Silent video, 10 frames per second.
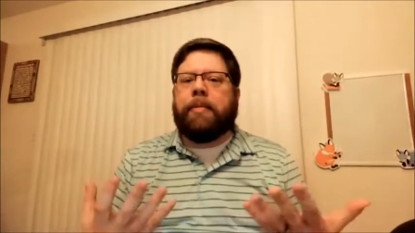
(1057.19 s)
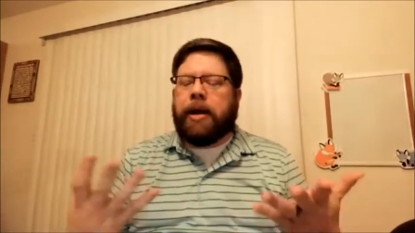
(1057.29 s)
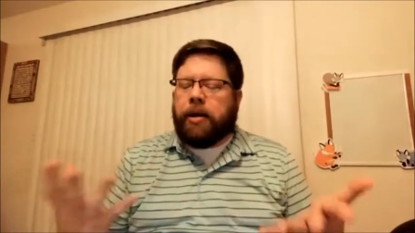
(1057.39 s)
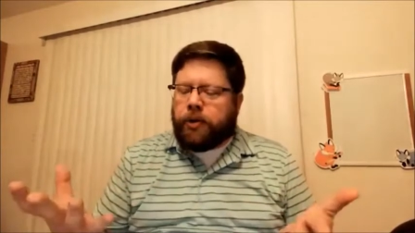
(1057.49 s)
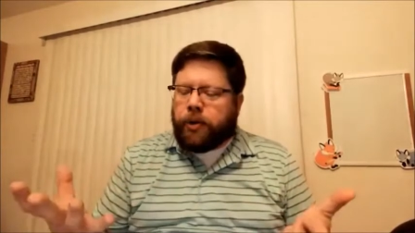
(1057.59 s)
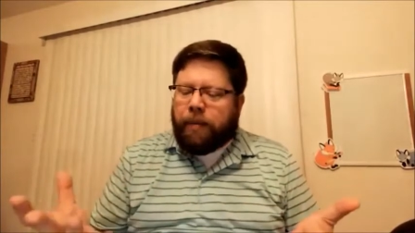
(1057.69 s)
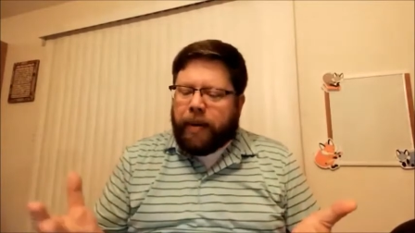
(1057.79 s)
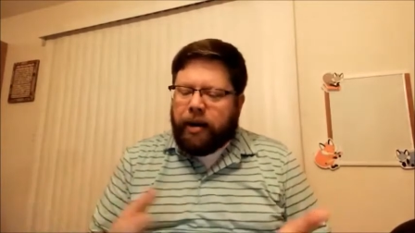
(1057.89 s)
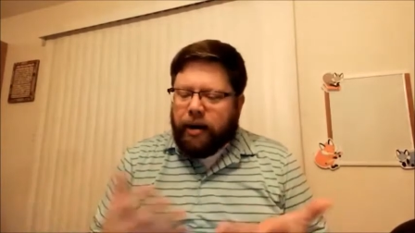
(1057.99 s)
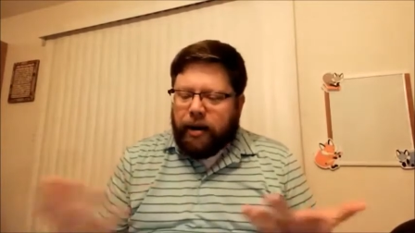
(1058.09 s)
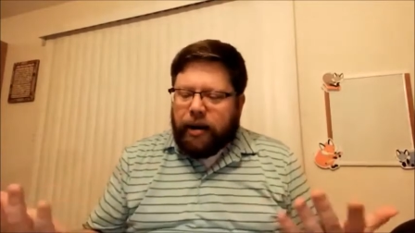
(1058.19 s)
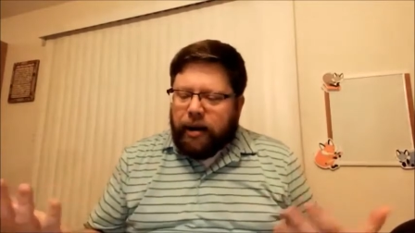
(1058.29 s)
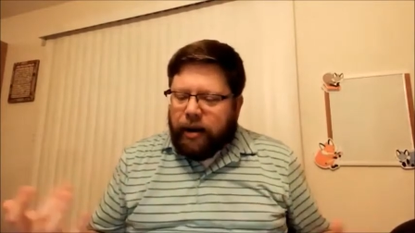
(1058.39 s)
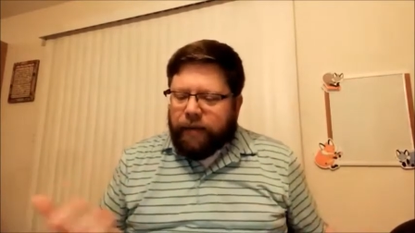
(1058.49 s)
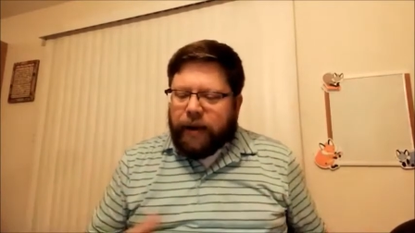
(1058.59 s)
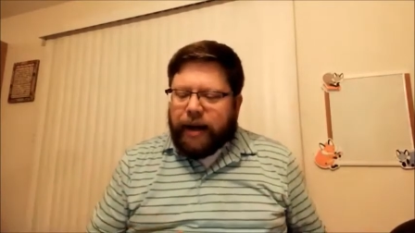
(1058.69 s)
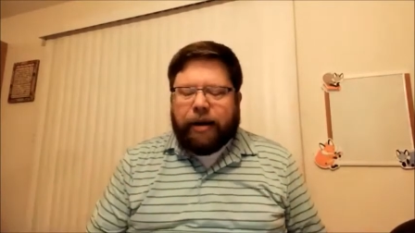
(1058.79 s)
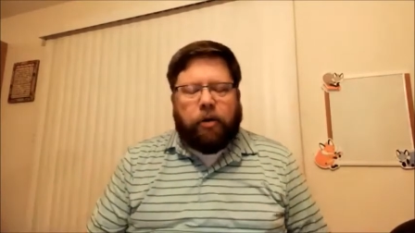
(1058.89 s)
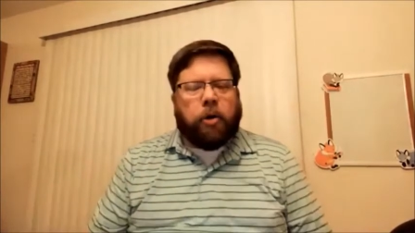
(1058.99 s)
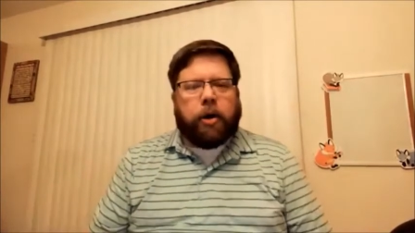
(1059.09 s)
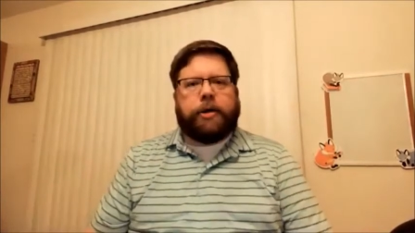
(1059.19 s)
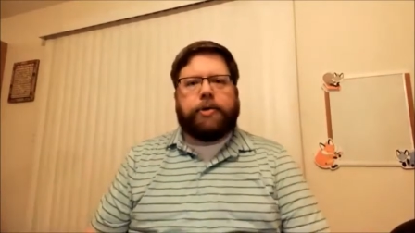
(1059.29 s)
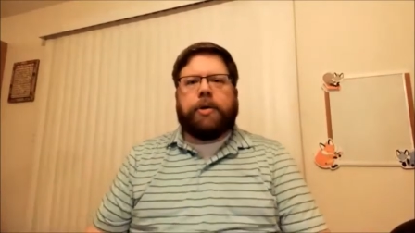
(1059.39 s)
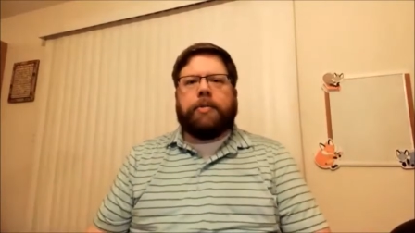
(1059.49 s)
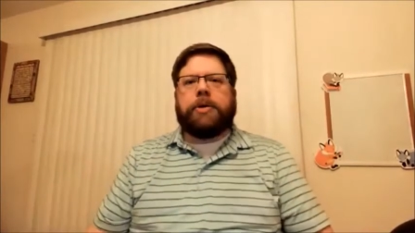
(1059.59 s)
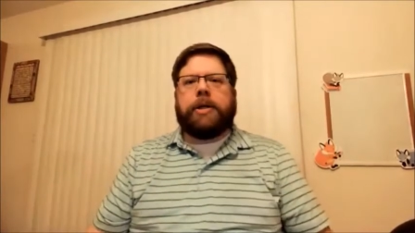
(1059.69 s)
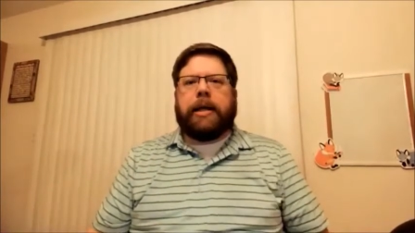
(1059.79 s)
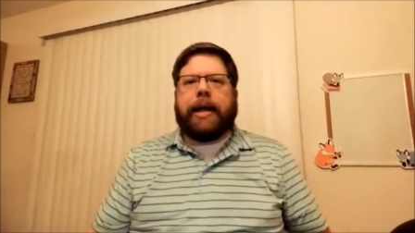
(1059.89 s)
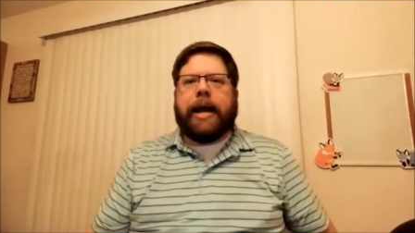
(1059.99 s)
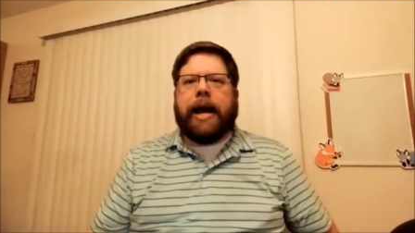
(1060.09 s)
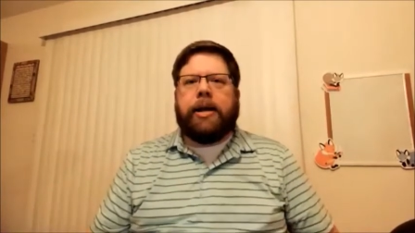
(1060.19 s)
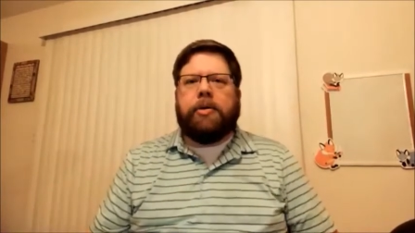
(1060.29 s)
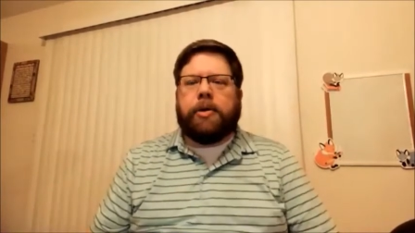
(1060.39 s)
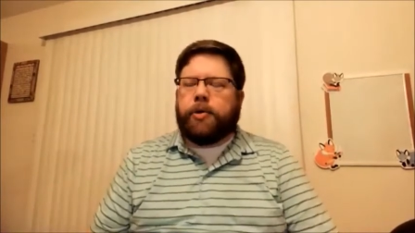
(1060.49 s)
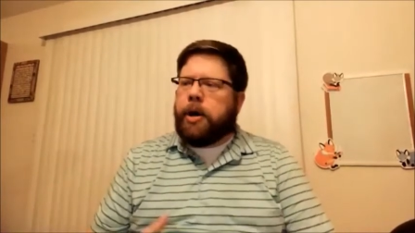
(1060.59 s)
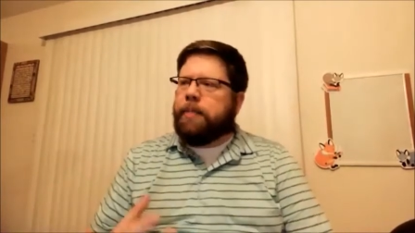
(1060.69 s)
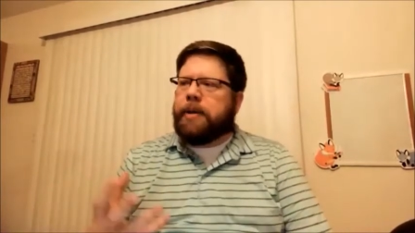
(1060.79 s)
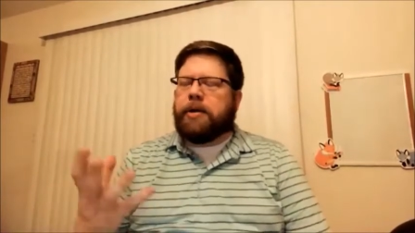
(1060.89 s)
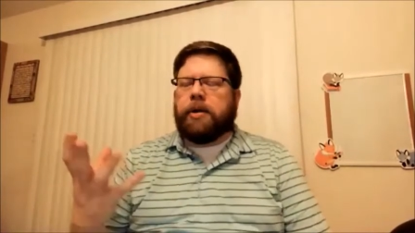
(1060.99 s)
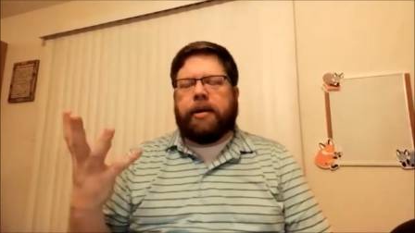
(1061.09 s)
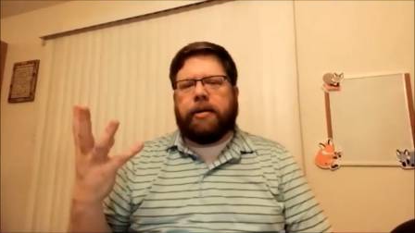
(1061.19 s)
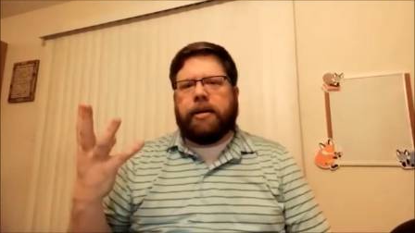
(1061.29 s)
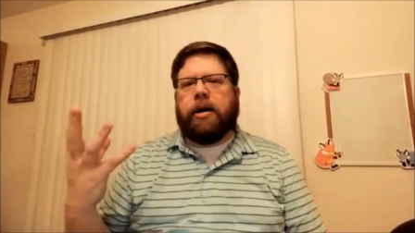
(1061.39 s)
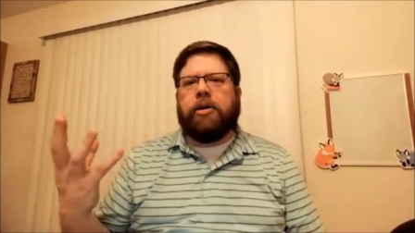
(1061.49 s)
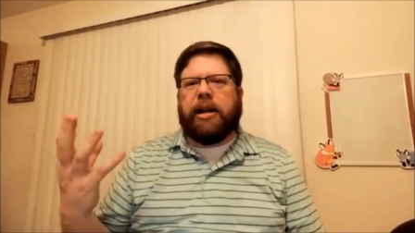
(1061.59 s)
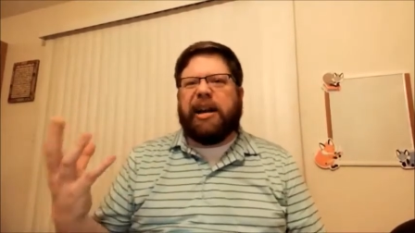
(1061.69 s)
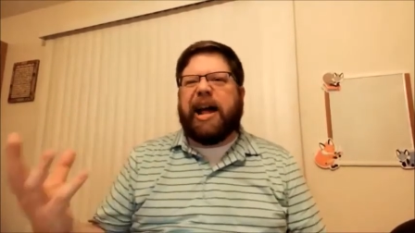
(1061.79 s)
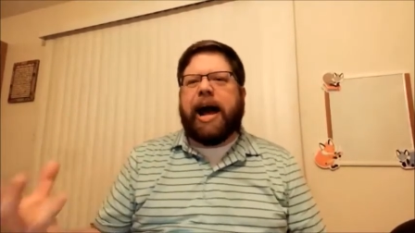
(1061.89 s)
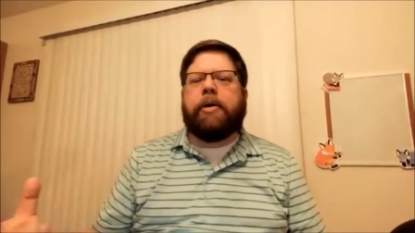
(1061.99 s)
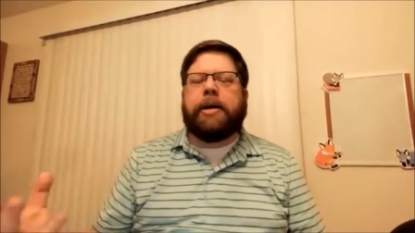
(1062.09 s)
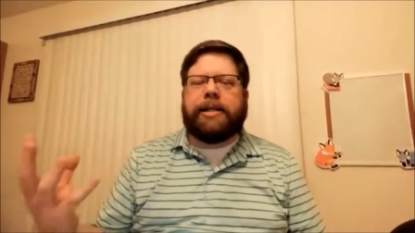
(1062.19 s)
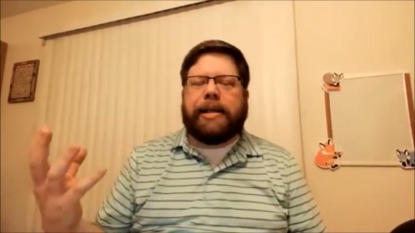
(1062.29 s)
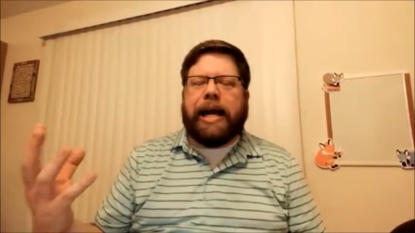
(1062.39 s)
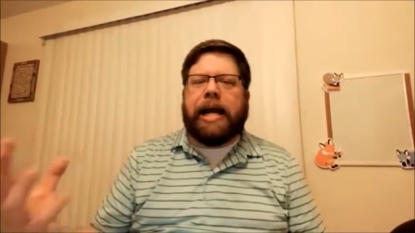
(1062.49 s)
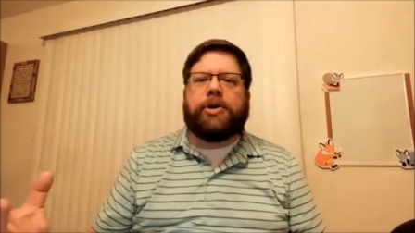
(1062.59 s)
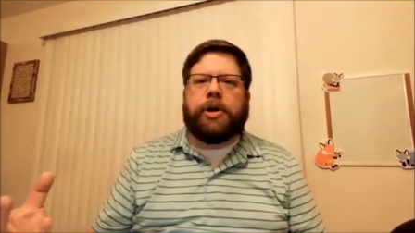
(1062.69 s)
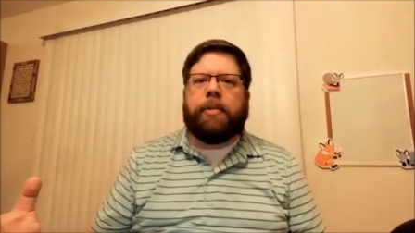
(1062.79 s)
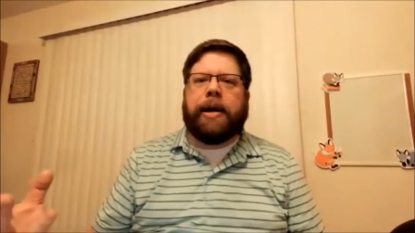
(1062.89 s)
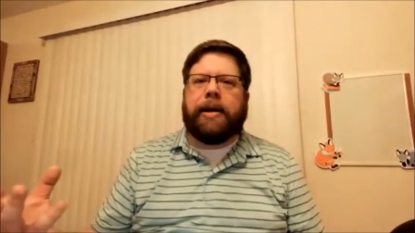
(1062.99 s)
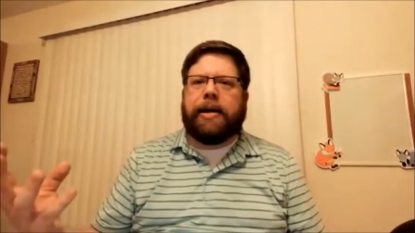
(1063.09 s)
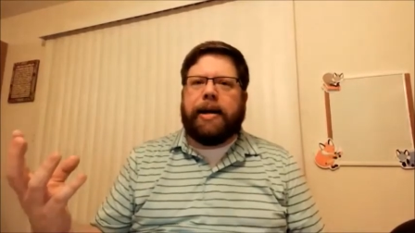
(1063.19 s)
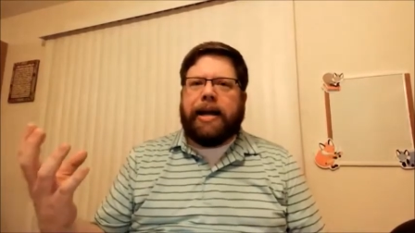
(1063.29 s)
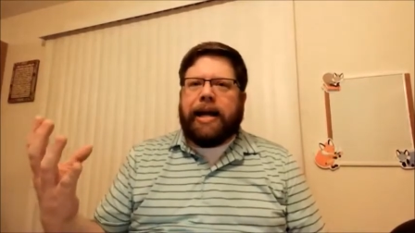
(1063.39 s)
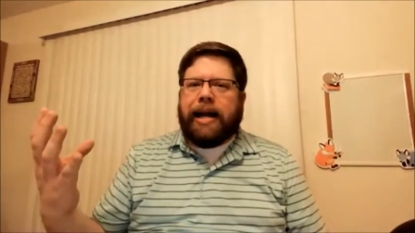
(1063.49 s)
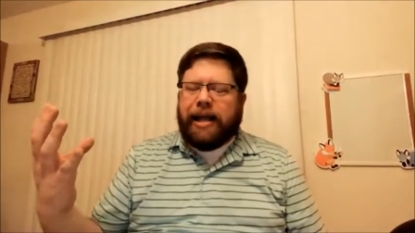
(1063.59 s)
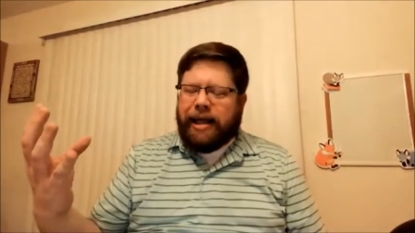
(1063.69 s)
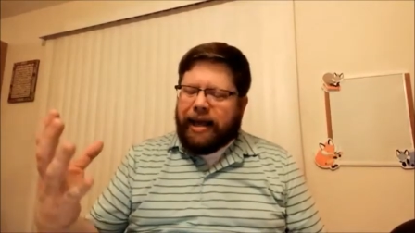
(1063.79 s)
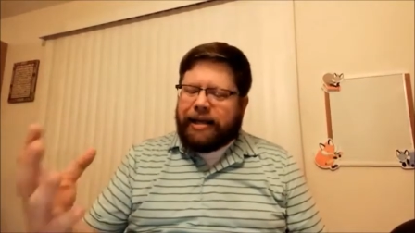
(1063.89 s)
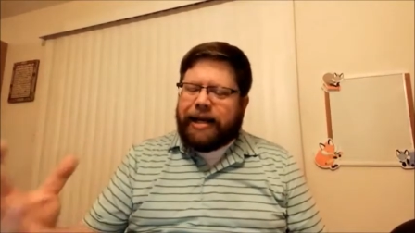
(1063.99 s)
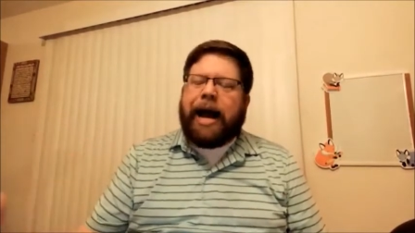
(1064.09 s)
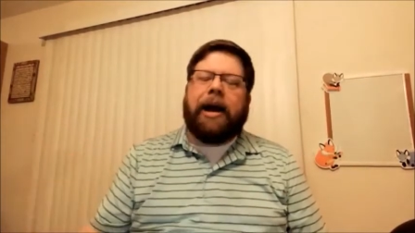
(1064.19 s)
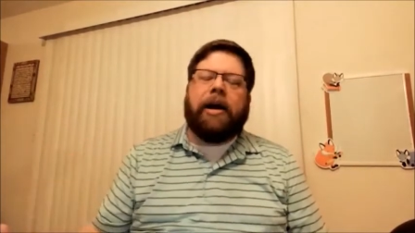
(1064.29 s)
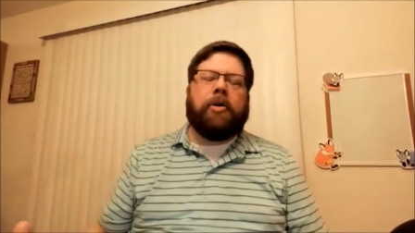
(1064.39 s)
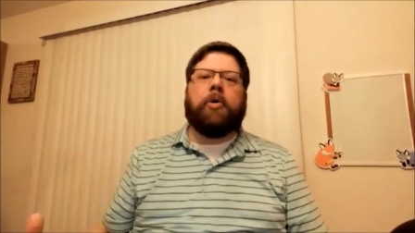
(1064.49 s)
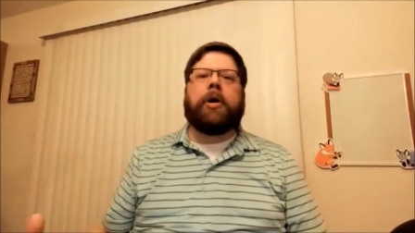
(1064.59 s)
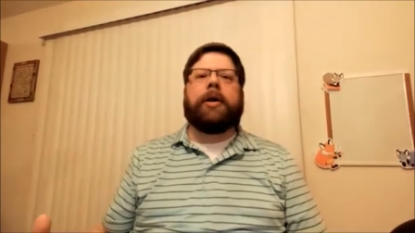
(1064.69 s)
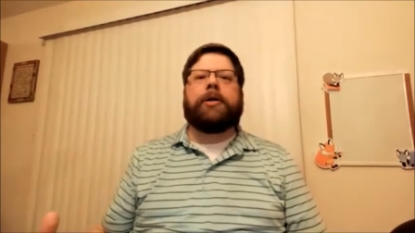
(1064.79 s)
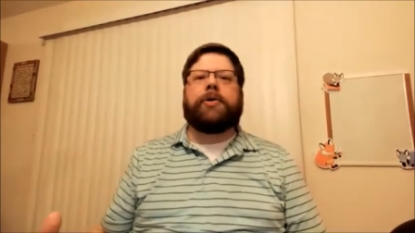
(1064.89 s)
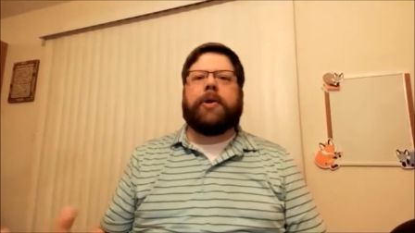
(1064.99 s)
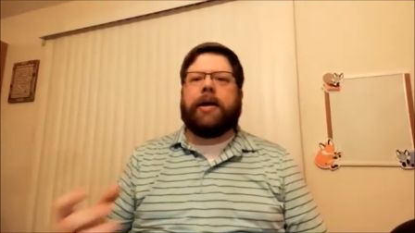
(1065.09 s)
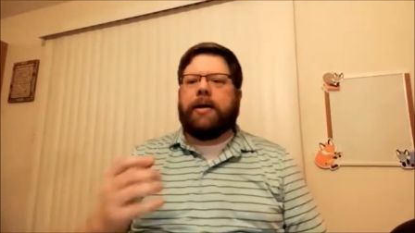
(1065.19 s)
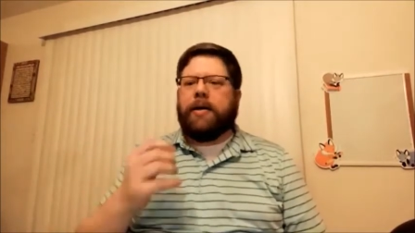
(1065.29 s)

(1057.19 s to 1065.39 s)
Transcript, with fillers: Man, the trumpet, if you like orchestra music like I do, the trumpets are the, are the loudest instrument in the entire orchestra